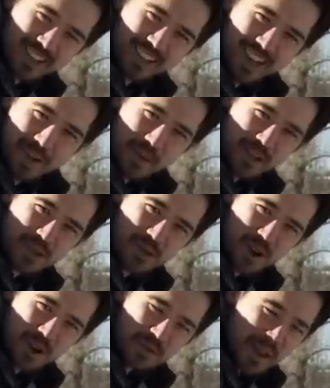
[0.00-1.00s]
on the
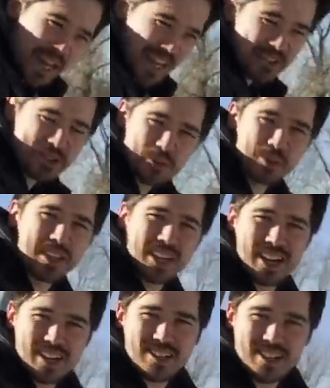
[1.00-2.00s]
MX-1? You know, it's really
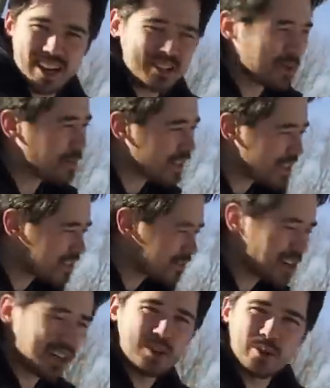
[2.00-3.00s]
nice actually. Pentax
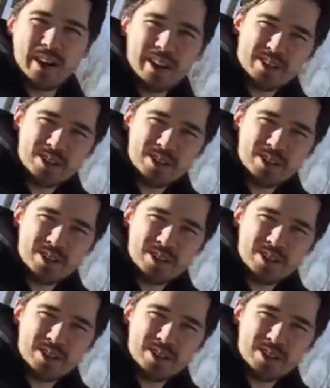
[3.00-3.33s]
have done a great